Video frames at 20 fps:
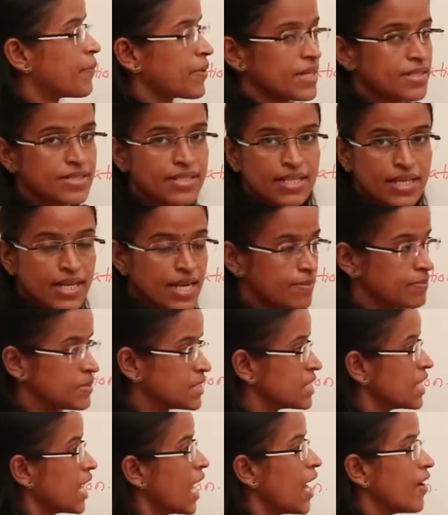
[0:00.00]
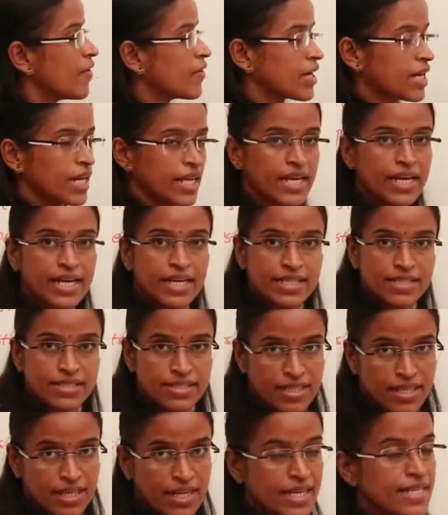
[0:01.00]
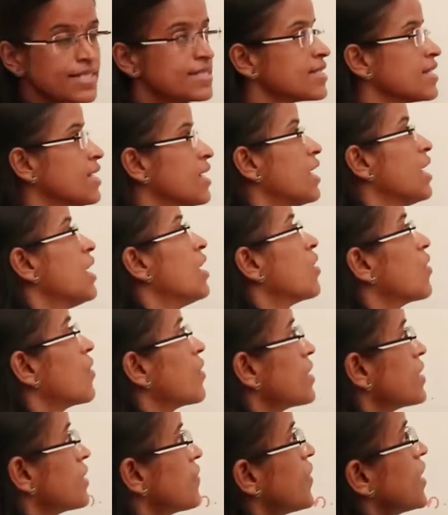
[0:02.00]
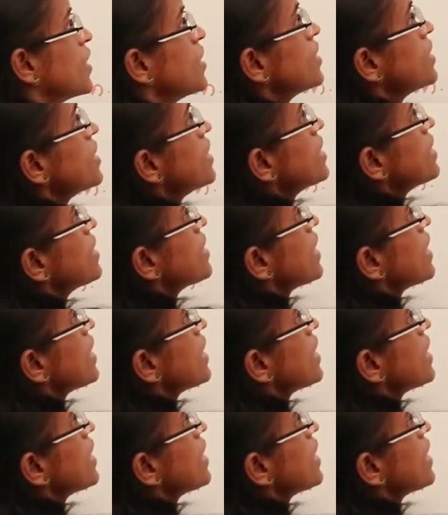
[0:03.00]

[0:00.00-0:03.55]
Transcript: Appraisal Committee have cleared its release. What is this